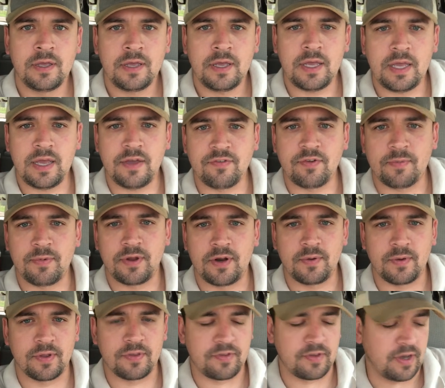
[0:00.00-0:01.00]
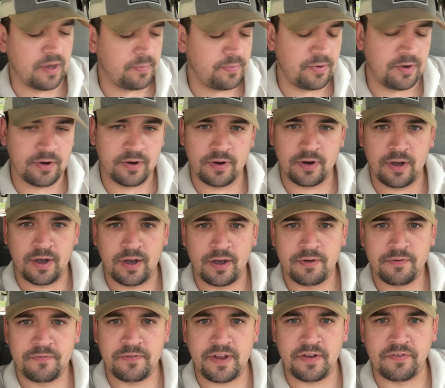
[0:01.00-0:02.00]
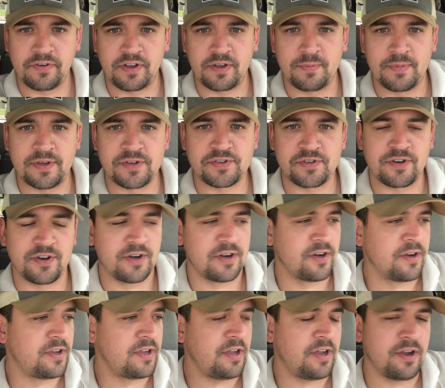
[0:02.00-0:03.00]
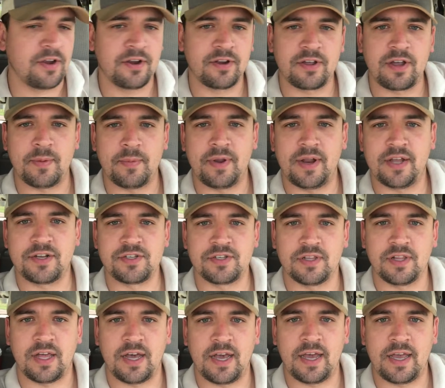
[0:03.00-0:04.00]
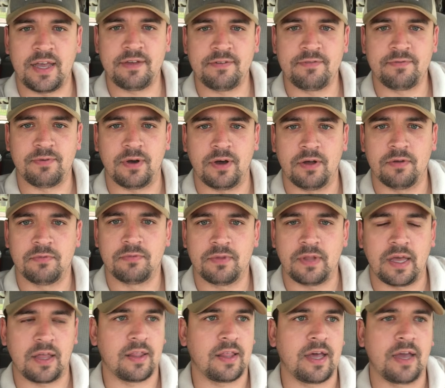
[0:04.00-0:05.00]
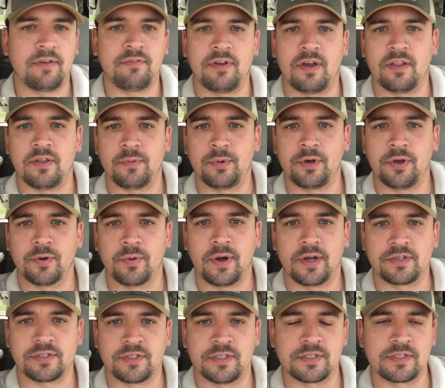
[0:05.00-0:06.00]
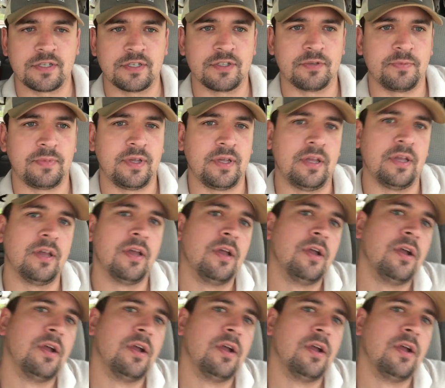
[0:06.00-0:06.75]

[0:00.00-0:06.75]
Hey everybody, what's up? Your favorite commissioner here coming at you live. Well, not live now that when you're watching this because it'll be